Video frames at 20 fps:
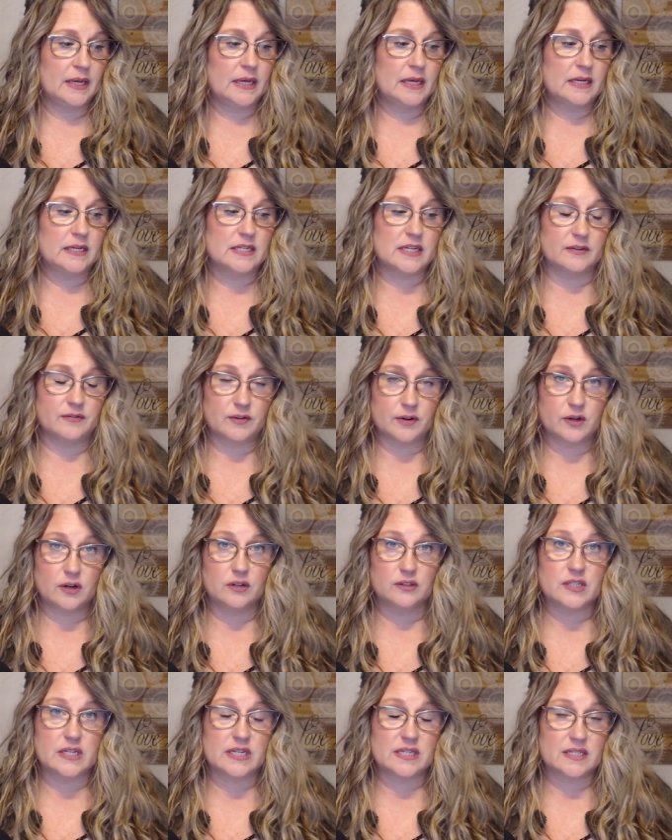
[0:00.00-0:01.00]

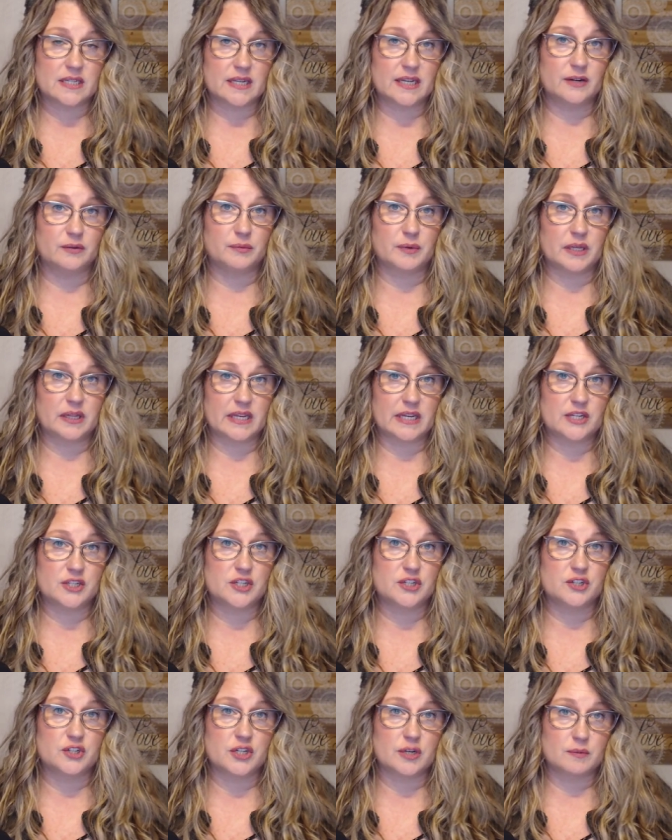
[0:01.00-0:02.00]
difficulties in
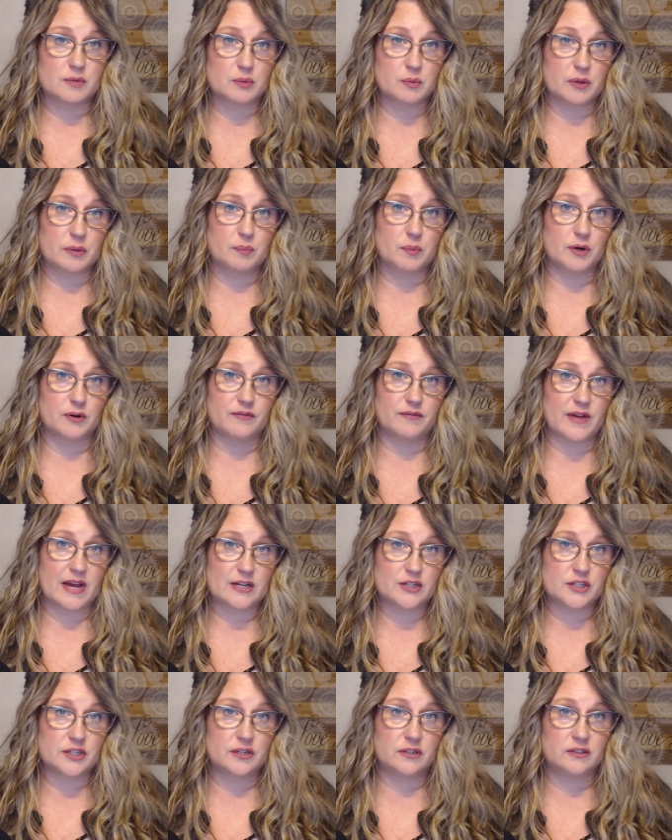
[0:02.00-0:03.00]
relationships with
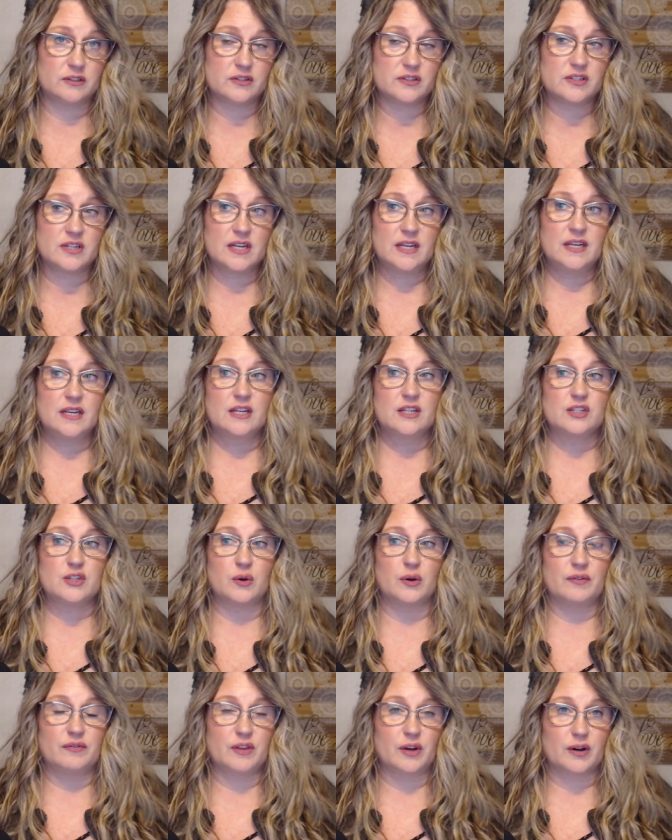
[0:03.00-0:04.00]
professionals. So
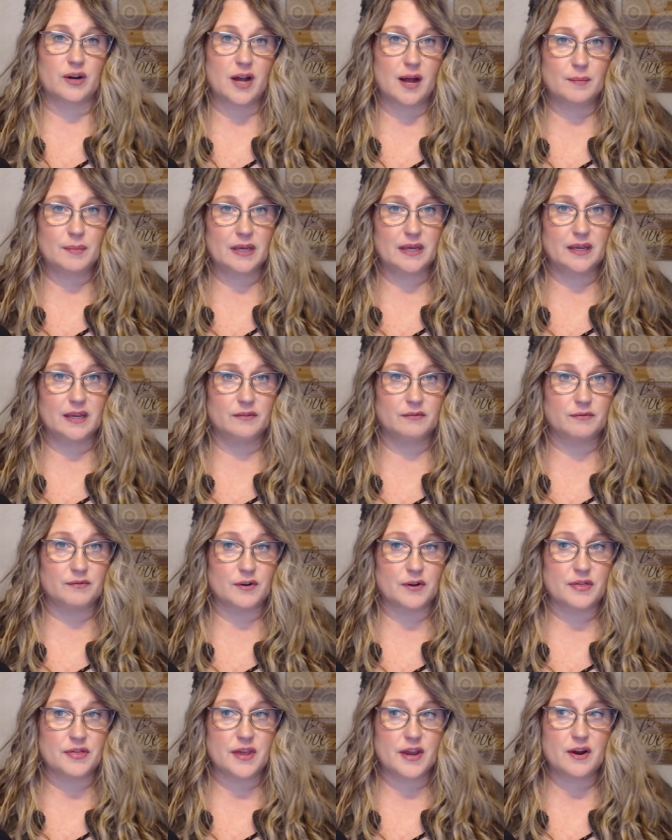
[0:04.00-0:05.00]
if they're coming in
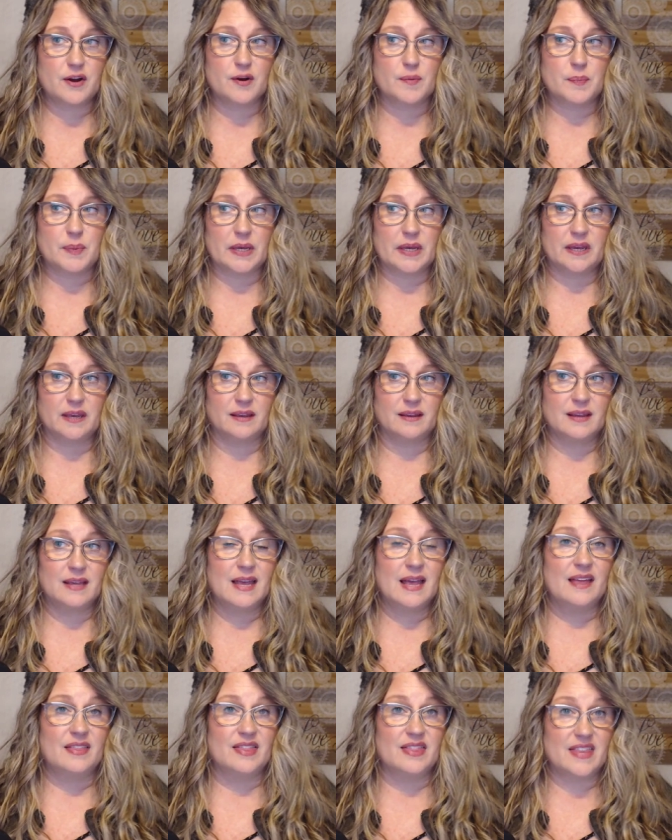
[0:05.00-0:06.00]
for therapy,
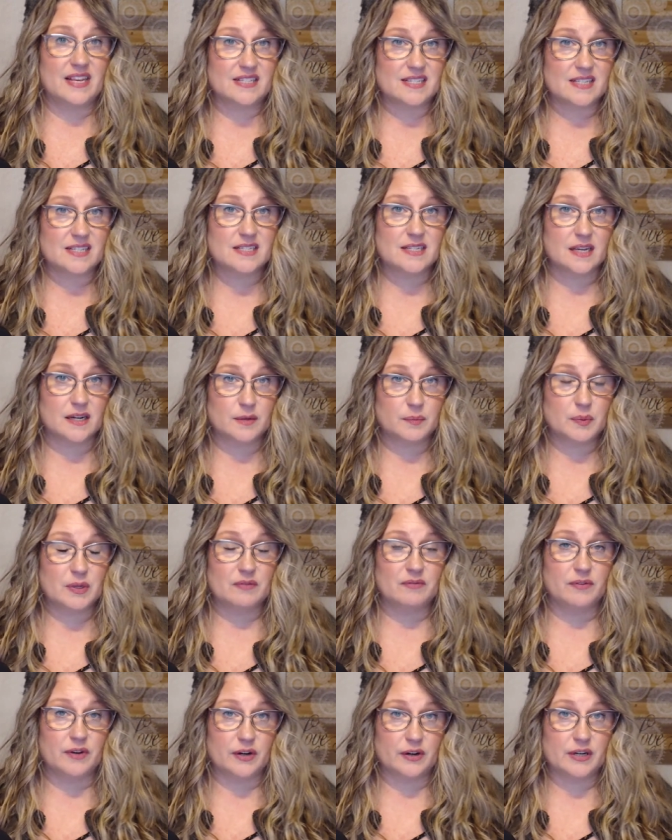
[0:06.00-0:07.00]
this is going to be
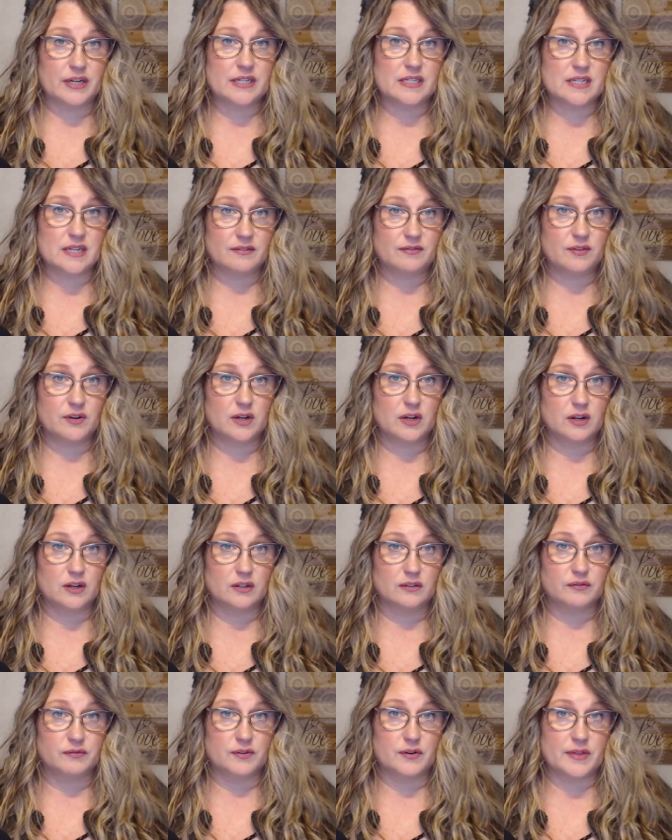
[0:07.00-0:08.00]
very
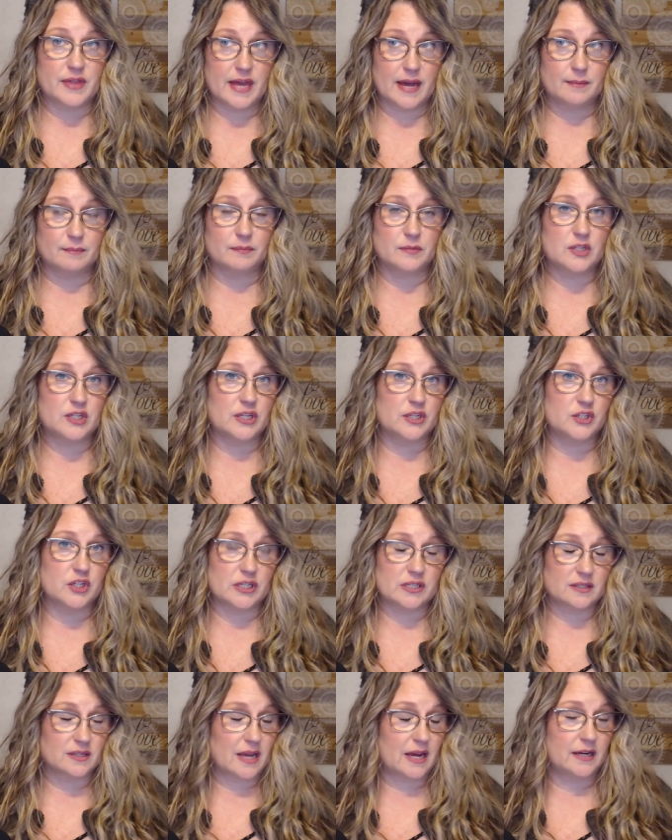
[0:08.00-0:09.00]
difficult for them to
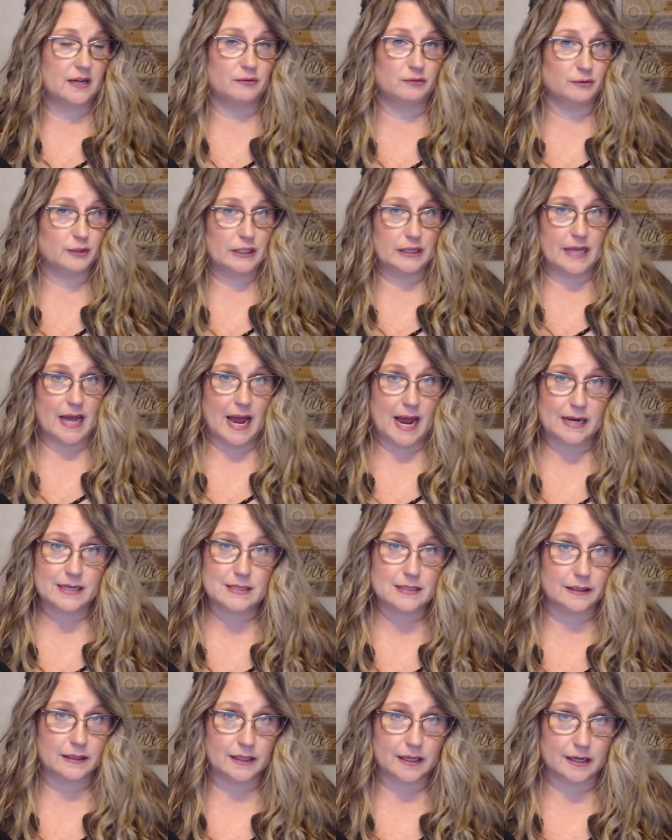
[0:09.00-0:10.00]
just kind of
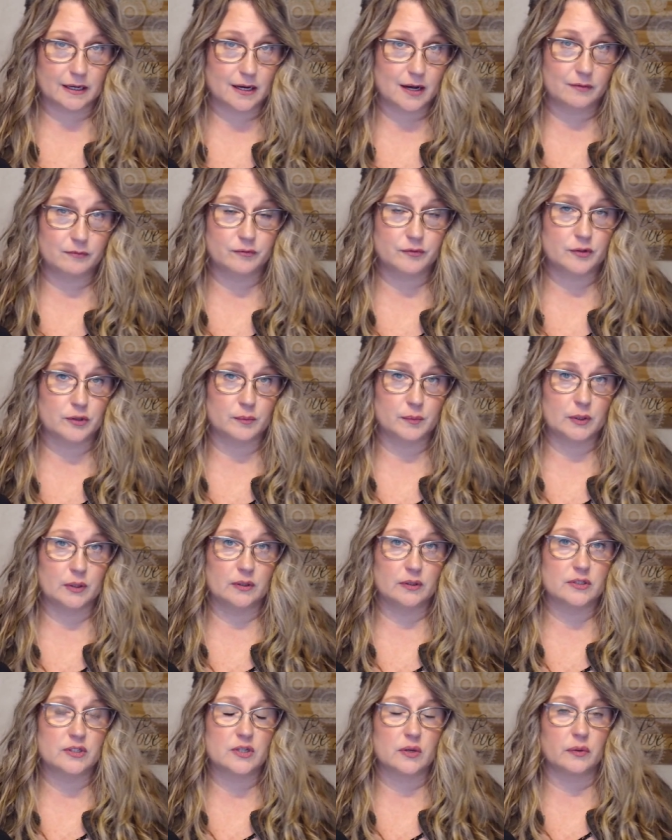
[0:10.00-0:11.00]
relax and get
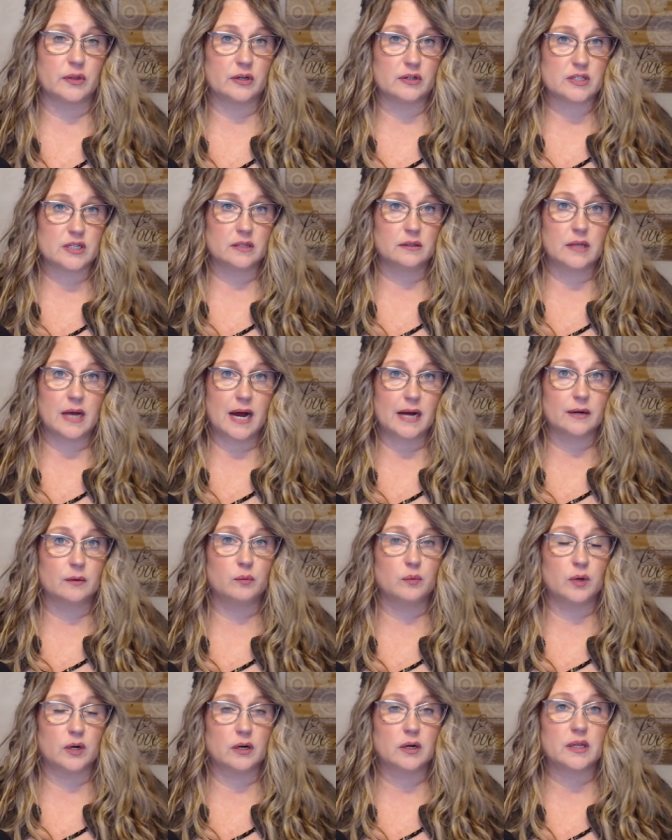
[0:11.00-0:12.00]
comfortable. So there's a lot of
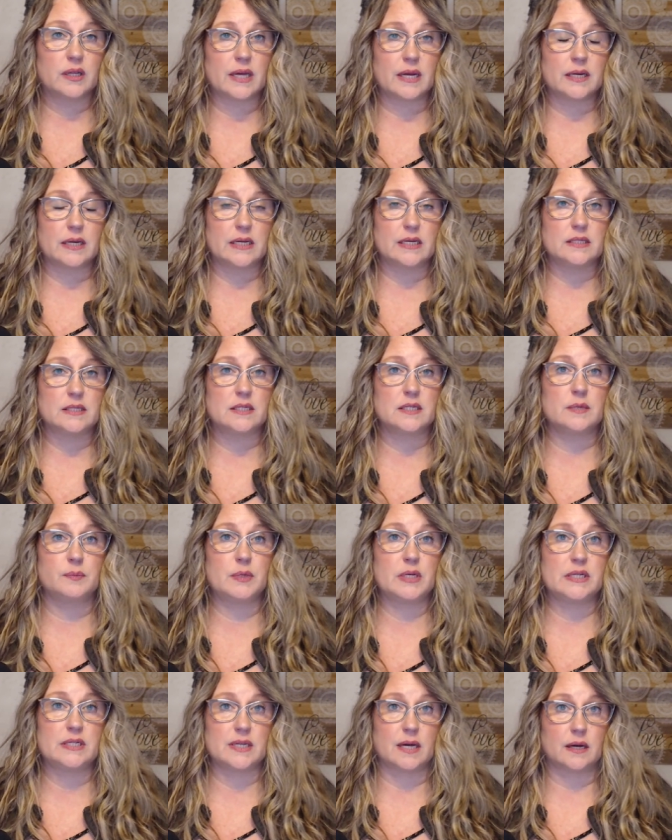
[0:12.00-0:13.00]
work that needs to
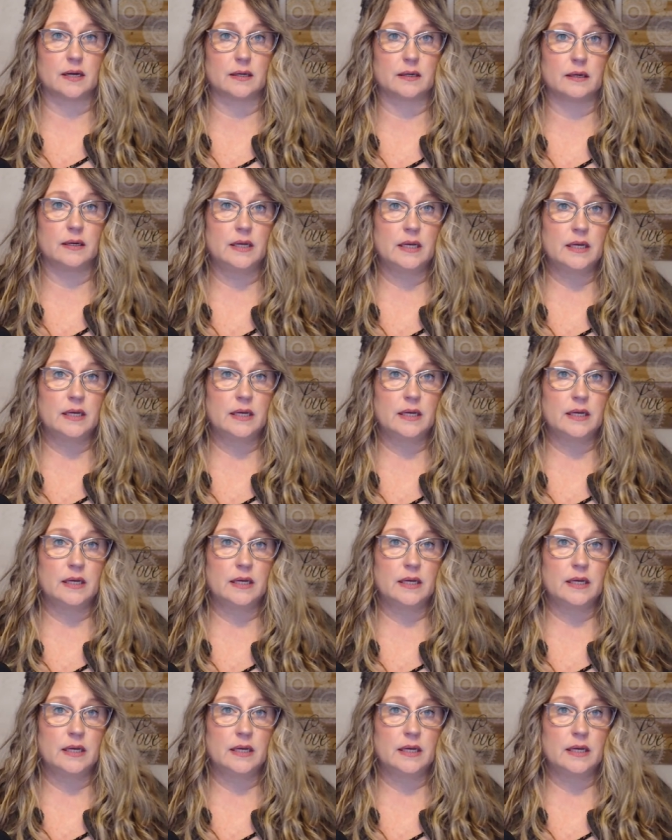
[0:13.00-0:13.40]
be done